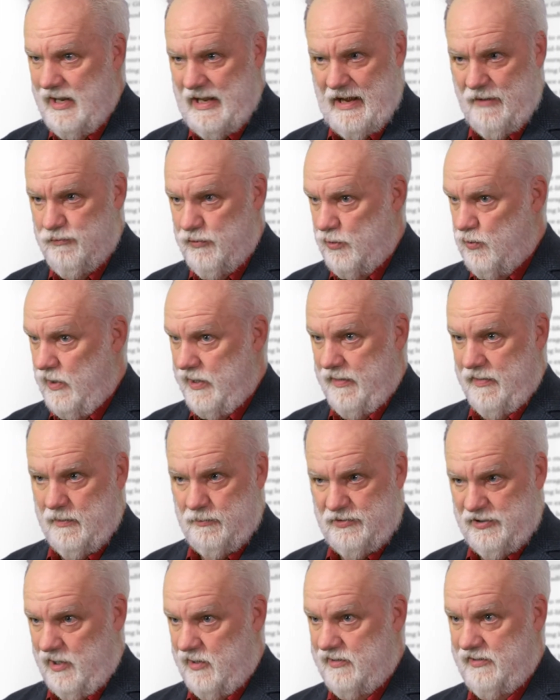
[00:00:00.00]
Every one of them
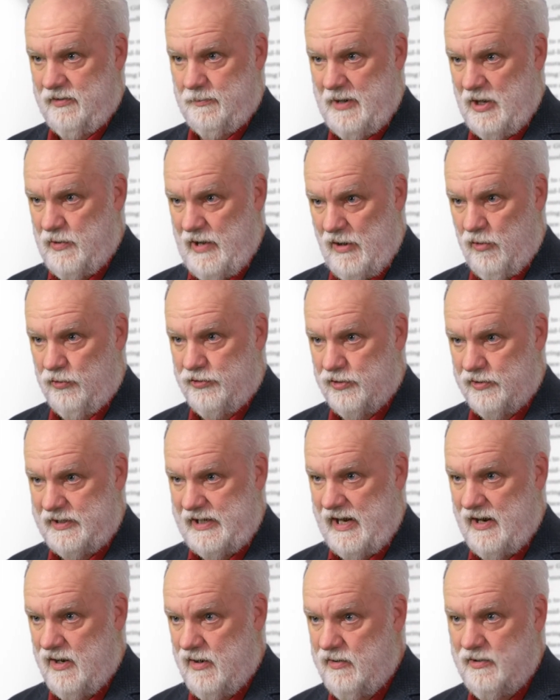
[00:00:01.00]
talks about elder
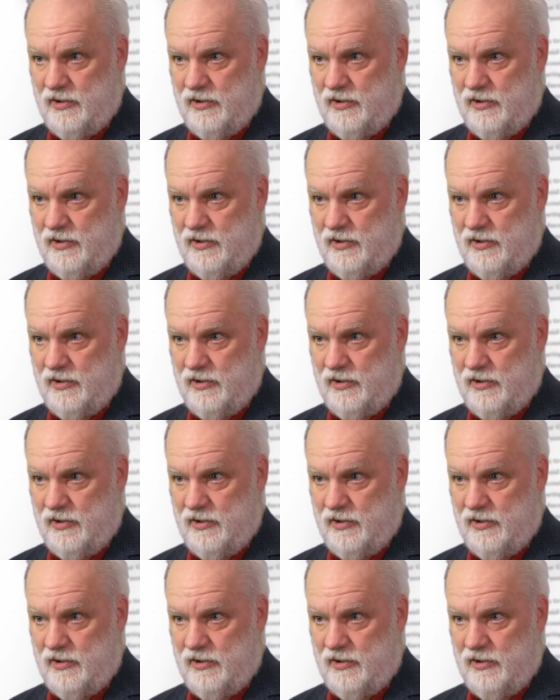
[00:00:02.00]
care.